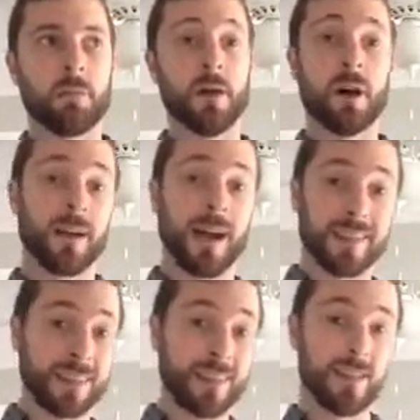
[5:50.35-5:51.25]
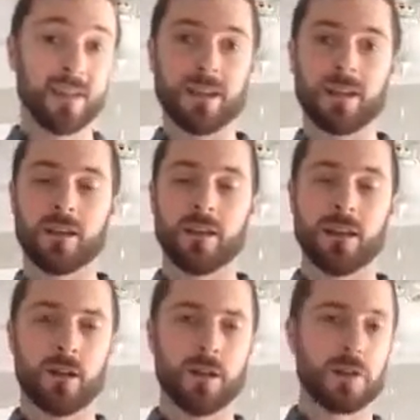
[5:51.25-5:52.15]
But I think
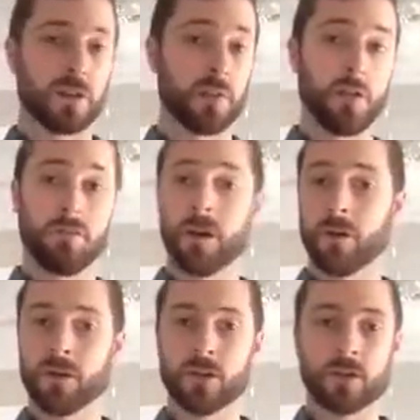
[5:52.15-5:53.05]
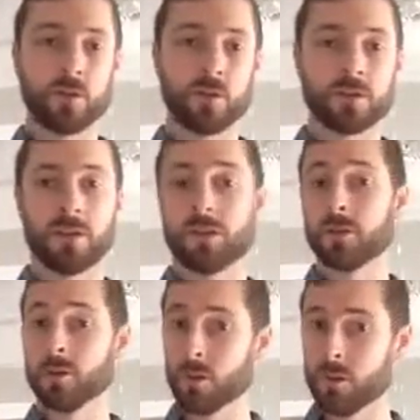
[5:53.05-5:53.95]
it's going to be a very good course. I think you're
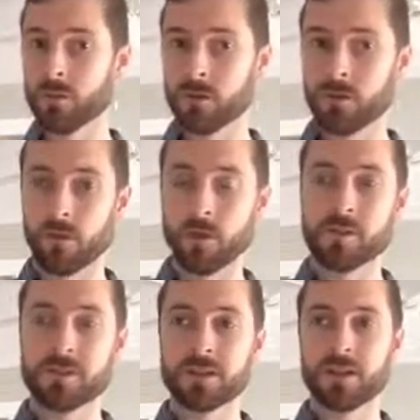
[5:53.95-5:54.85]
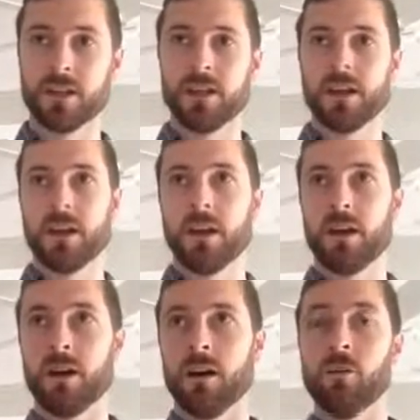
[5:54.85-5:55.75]
going to learn the book of Romans.
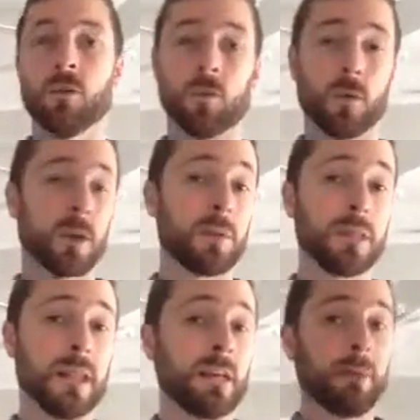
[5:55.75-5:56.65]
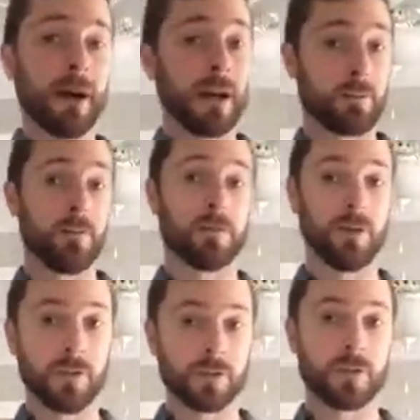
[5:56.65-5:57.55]
We're going to be laid back, but we're
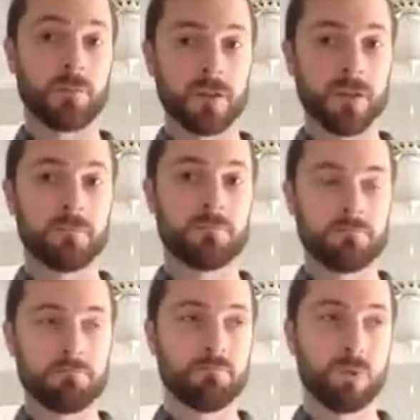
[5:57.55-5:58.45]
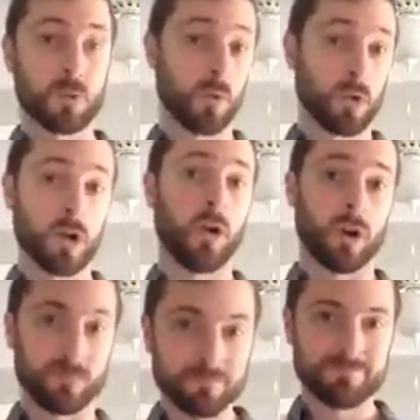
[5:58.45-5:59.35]
also going to work
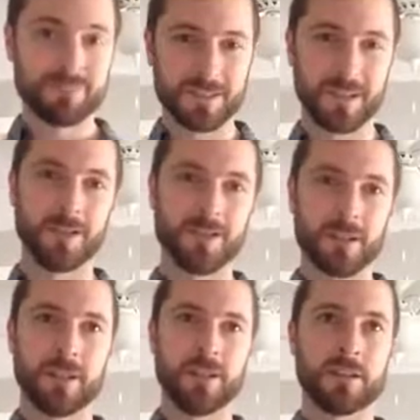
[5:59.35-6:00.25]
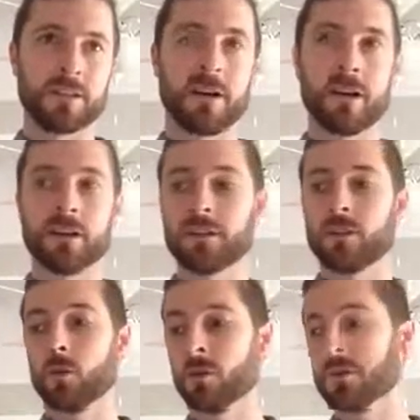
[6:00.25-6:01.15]
hard. So it's not a
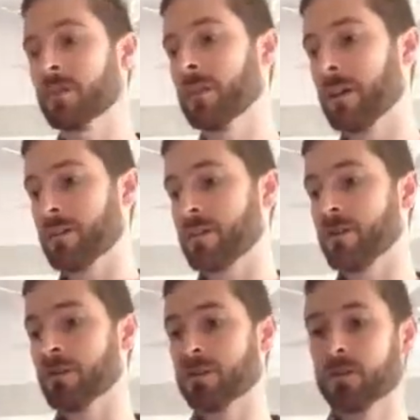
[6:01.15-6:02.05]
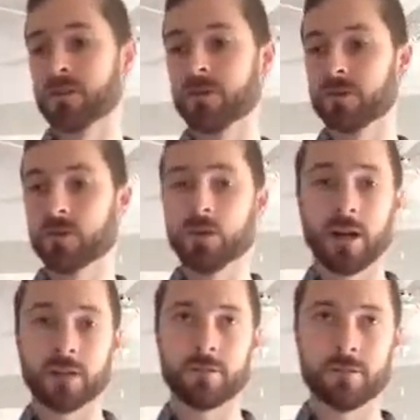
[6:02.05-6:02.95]
course that asks you to do a
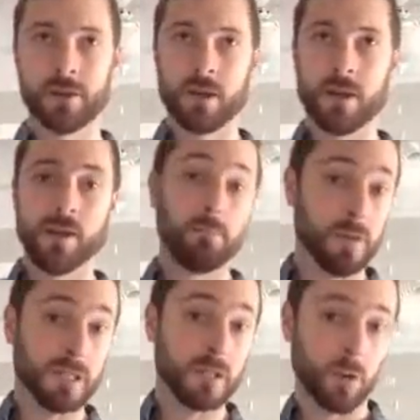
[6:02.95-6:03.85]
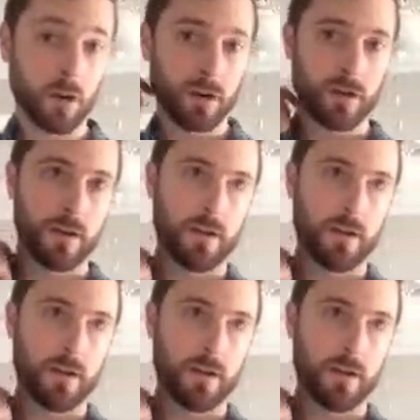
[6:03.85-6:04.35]
lot of busy work.